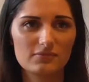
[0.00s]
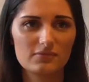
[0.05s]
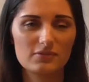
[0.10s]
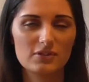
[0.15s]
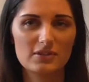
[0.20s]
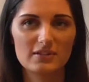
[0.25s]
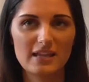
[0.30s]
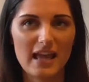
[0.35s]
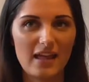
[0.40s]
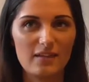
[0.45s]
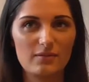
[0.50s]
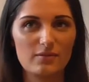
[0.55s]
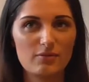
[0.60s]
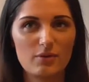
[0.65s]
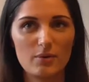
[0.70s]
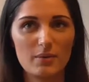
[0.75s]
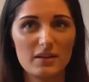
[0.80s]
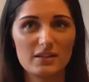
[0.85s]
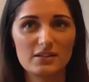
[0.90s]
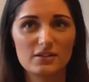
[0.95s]
just getting
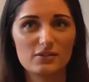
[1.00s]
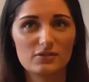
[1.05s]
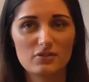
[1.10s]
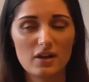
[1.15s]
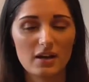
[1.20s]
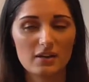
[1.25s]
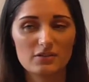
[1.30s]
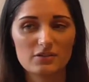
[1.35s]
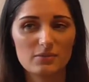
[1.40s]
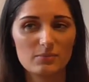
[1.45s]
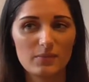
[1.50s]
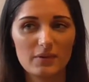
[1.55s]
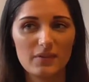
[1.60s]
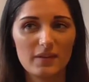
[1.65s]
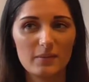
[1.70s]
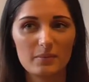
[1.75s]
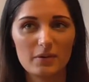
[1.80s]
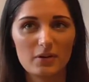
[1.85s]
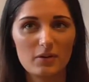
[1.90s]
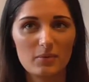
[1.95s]
through each contraction when
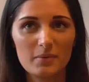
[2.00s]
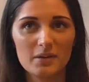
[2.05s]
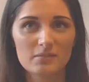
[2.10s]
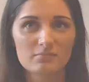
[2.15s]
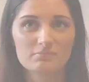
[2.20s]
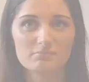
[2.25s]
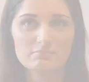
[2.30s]
they were coming.